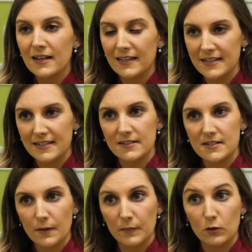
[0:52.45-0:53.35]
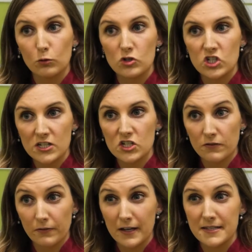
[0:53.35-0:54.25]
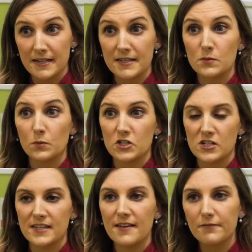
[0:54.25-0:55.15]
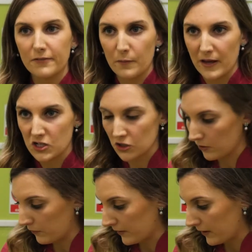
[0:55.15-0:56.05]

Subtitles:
leading to something called gingivitis, which is inflammation of the